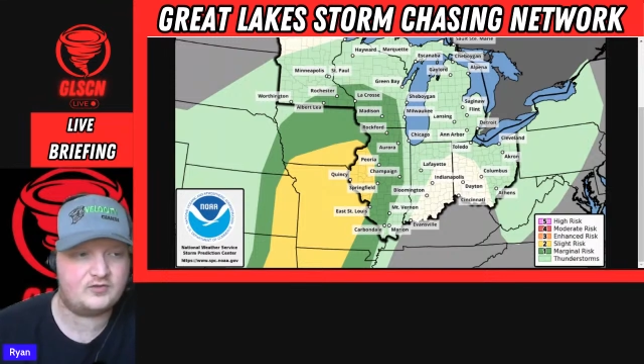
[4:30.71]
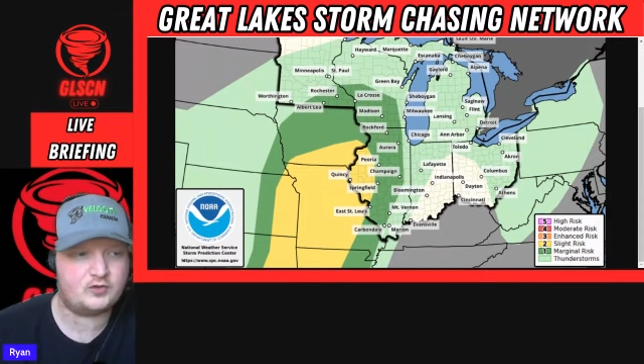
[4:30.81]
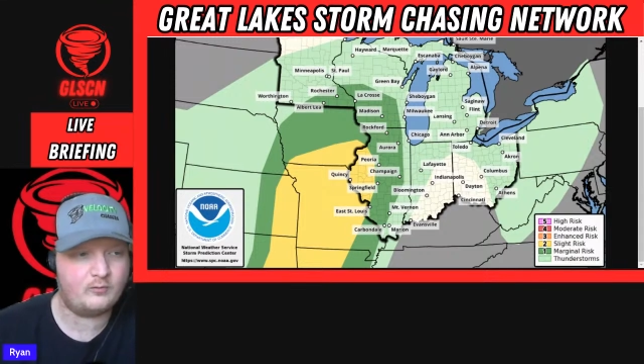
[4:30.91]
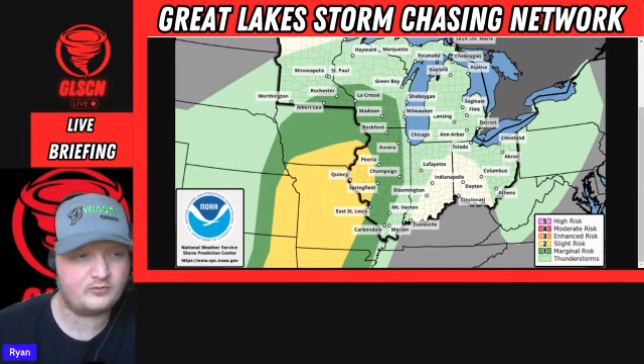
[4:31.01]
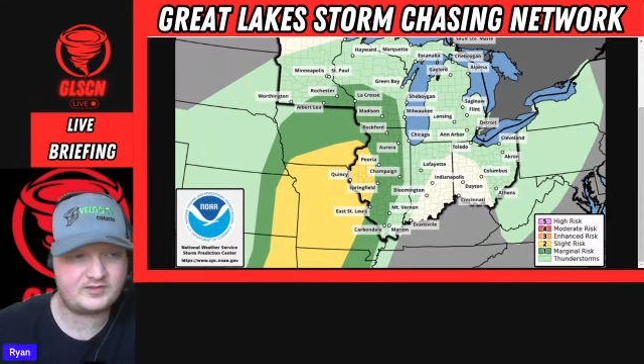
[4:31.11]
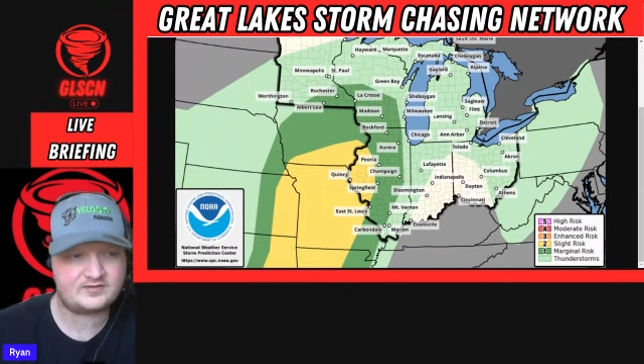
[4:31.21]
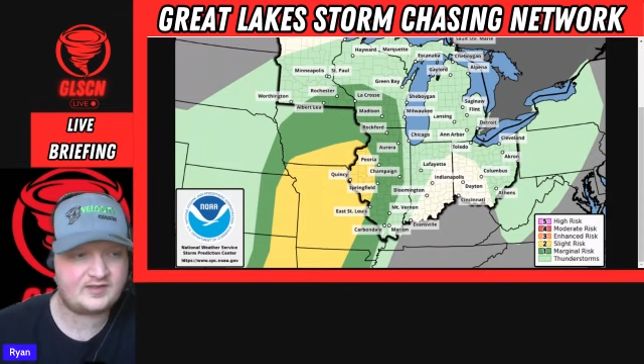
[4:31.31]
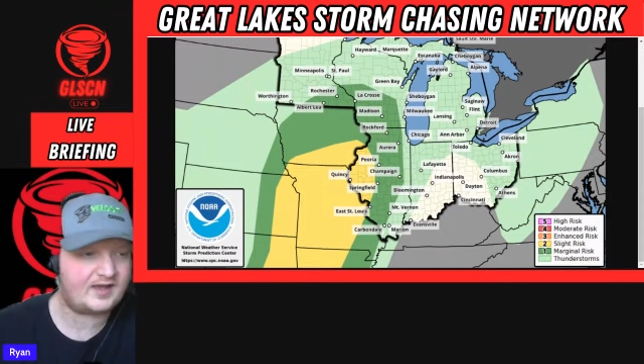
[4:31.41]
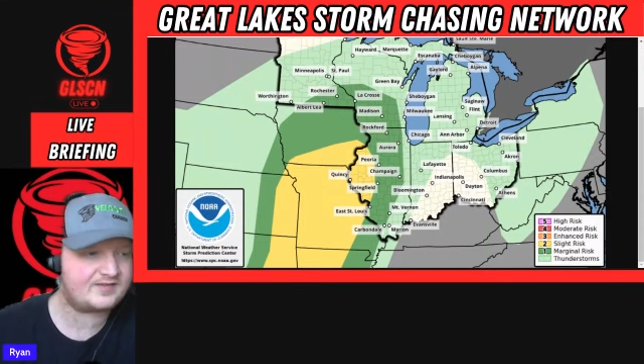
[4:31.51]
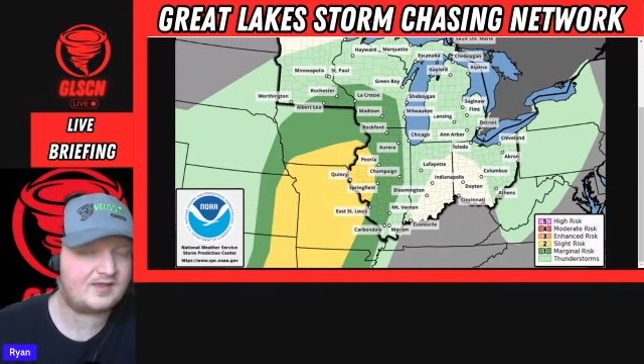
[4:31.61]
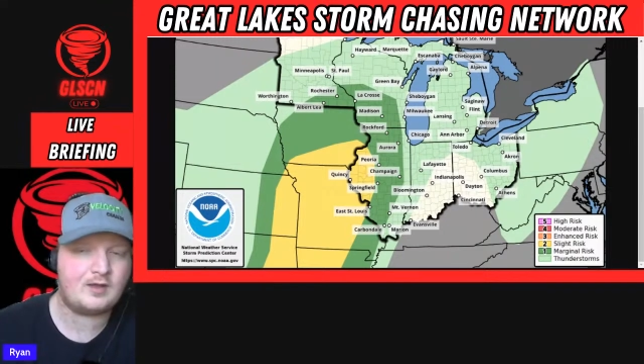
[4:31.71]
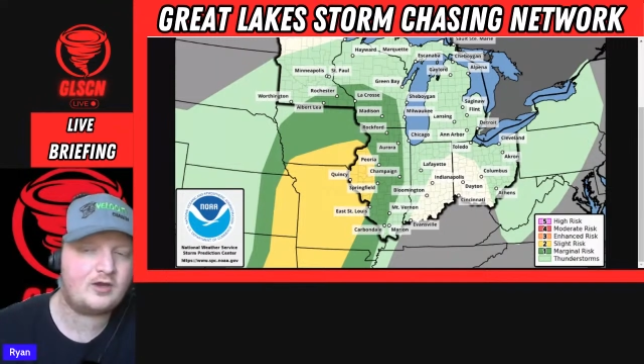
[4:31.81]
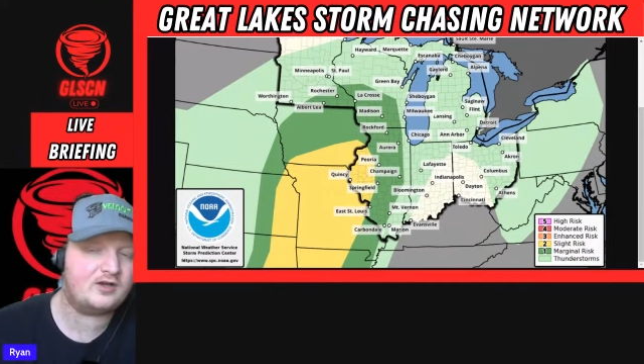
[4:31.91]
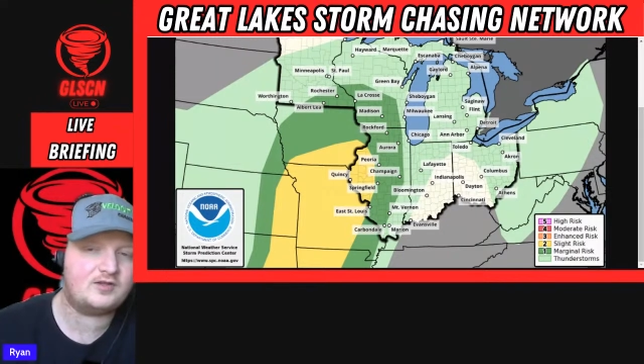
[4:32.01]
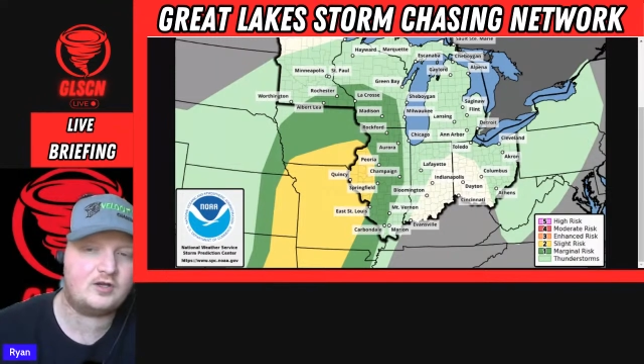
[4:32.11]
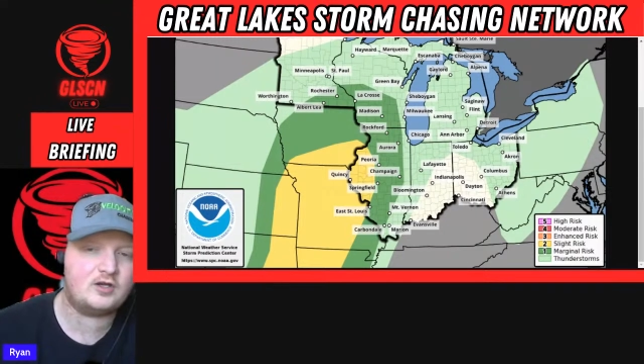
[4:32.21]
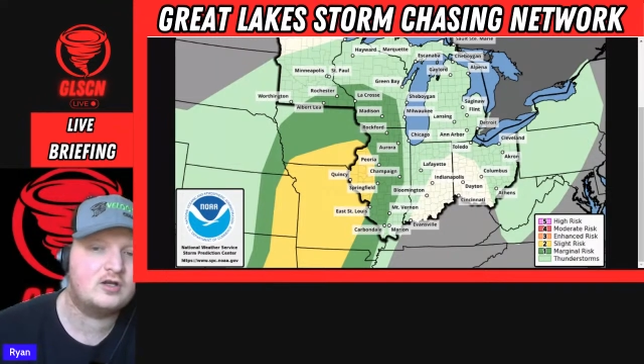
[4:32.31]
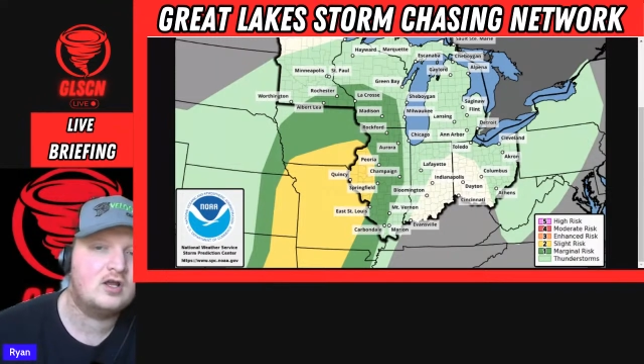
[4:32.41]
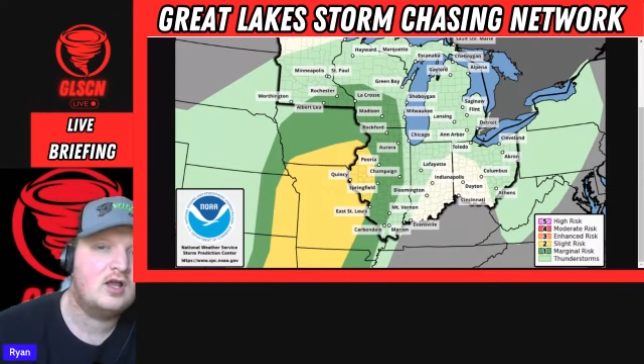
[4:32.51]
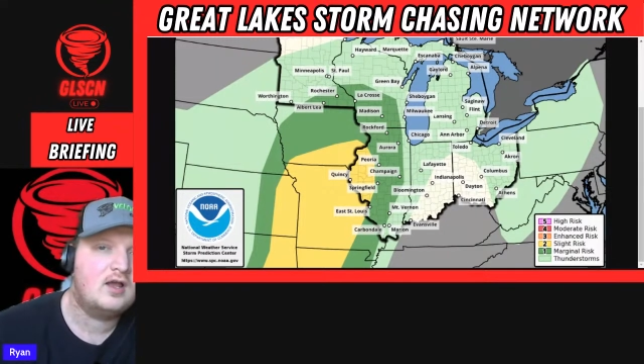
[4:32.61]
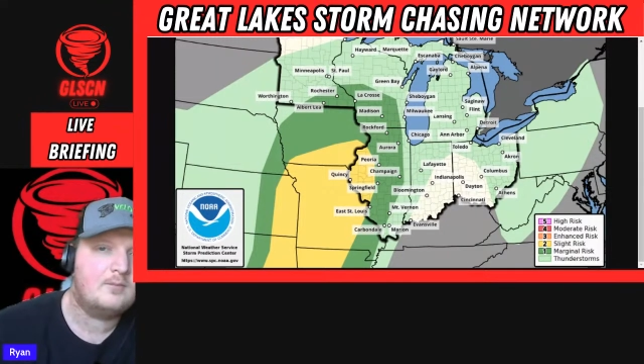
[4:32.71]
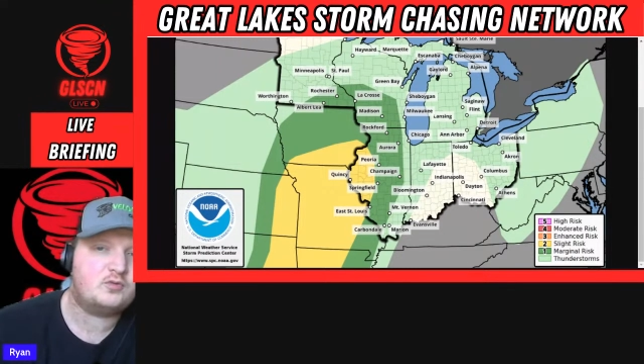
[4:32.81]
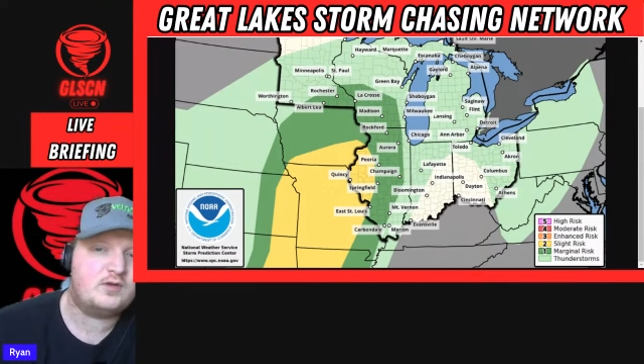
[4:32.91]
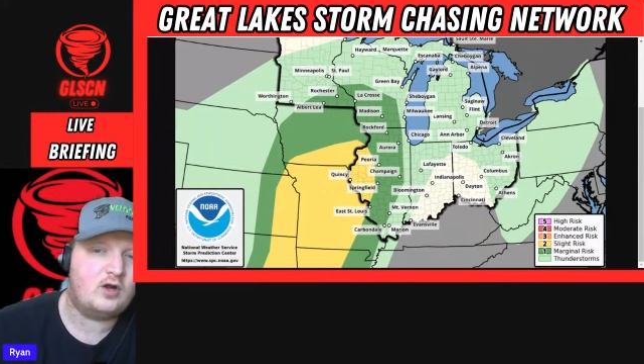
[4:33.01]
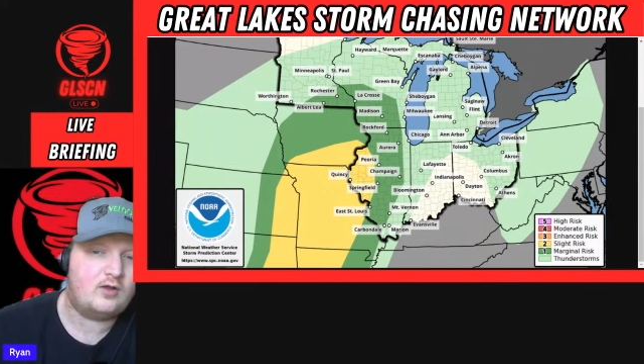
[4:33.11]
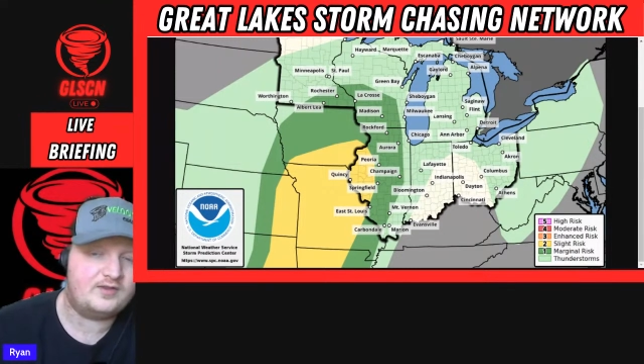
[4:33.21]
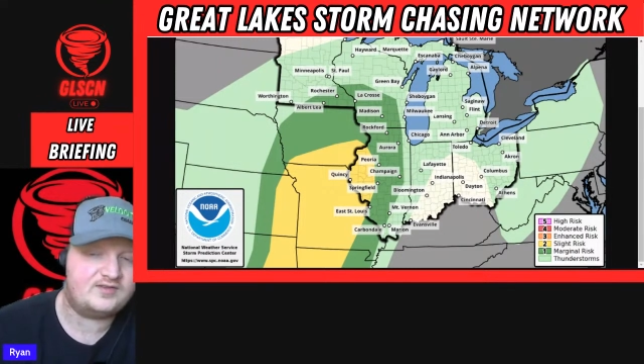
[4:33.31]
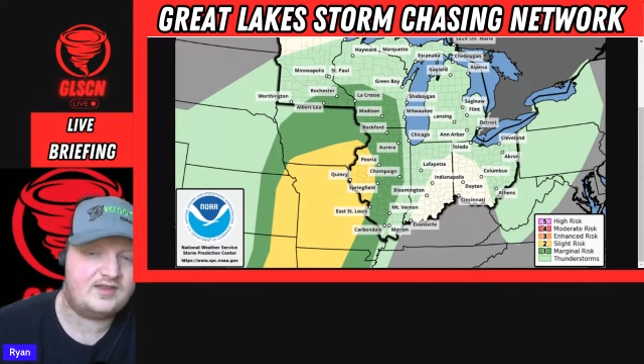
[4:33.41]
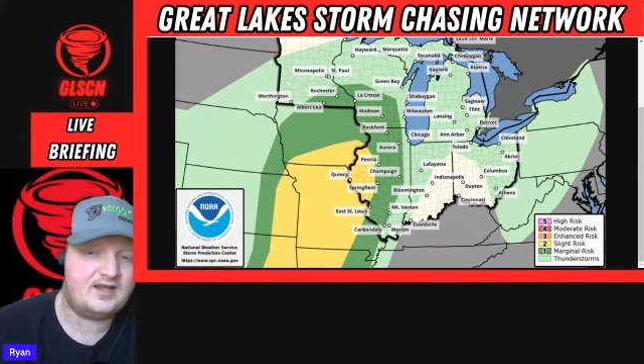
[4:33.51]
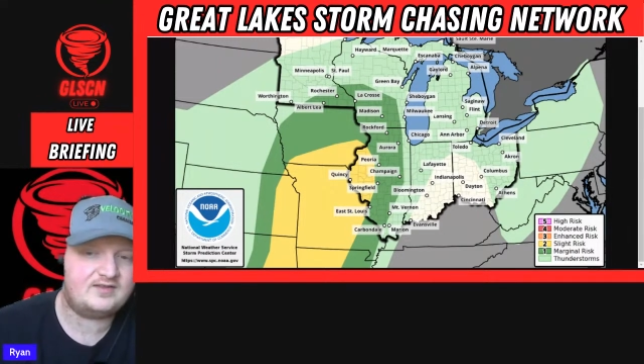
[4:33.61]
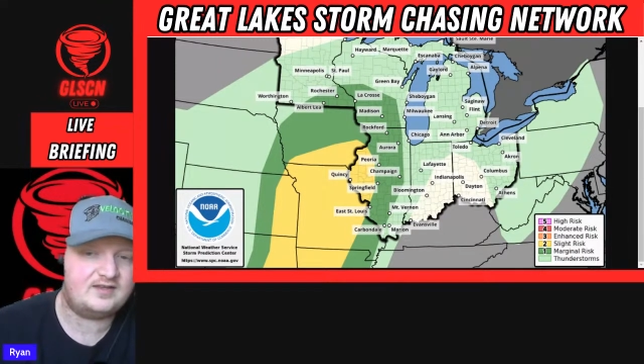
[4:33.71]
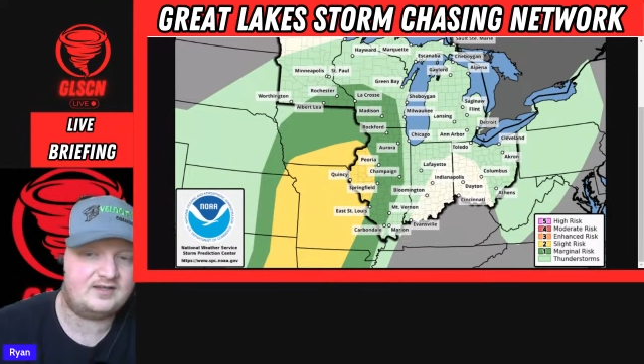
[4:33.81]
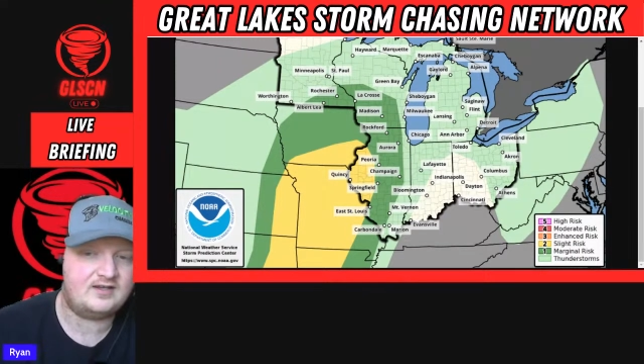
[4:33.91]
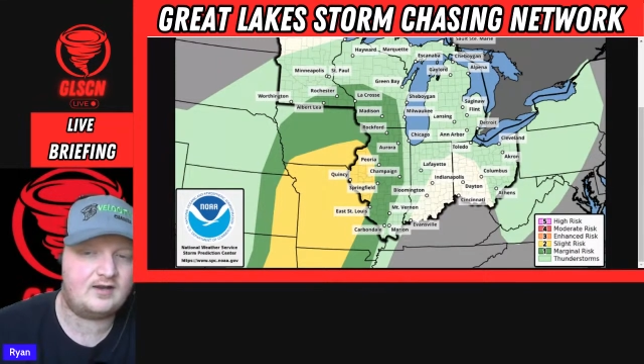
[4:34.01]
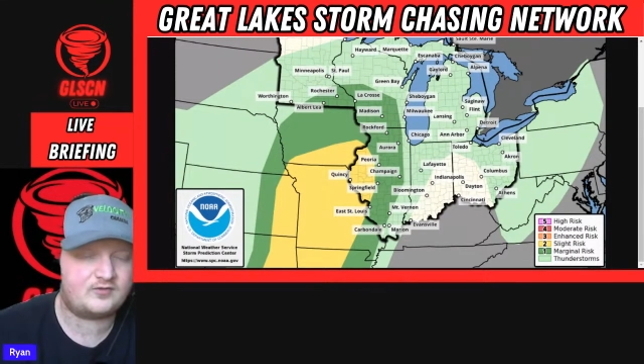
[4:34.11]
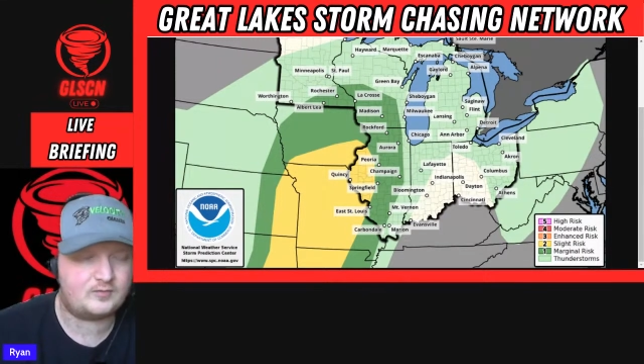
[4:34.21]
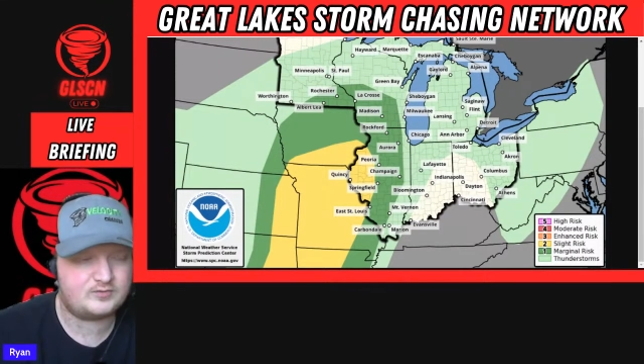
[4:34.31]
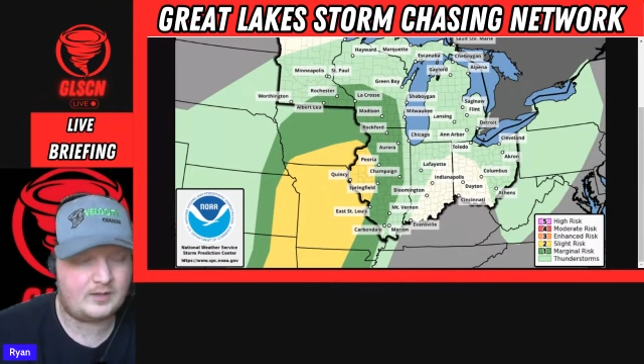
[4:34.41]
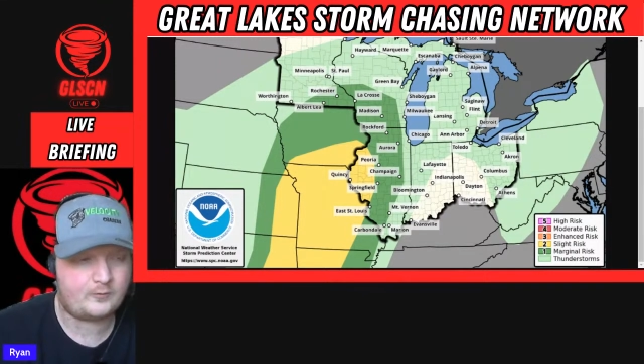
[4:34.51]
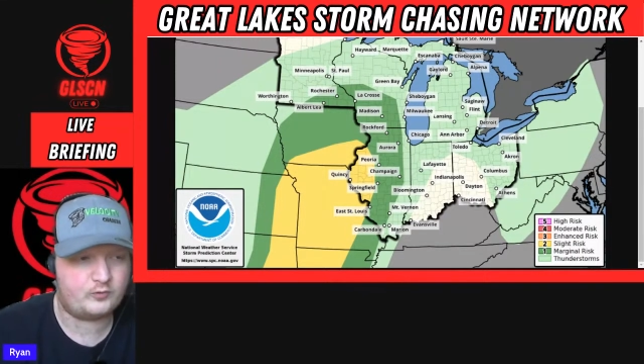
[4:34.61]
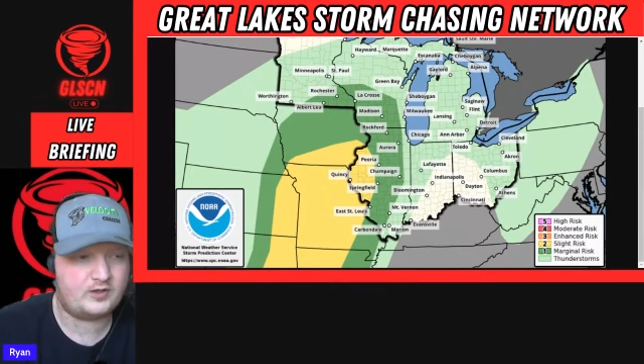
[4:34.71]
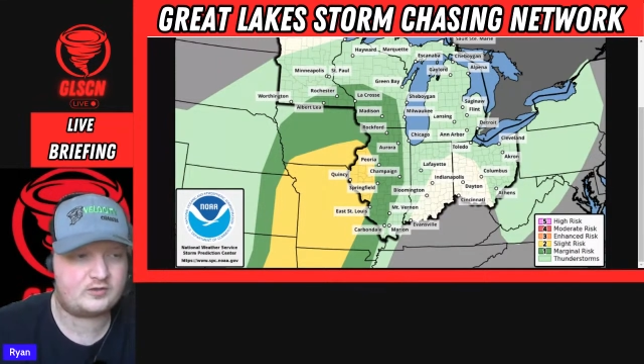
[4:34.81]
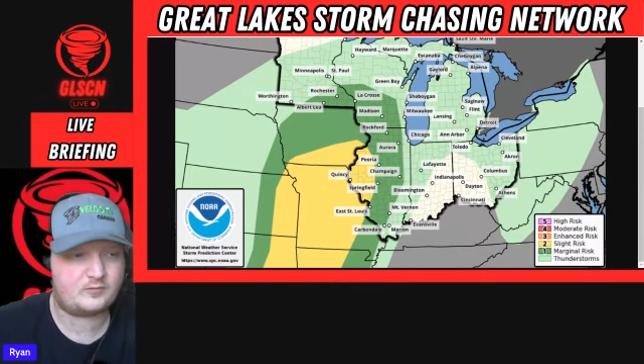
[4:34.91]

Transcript: So almost the exact same areas here between all these days getting in on some type of risk,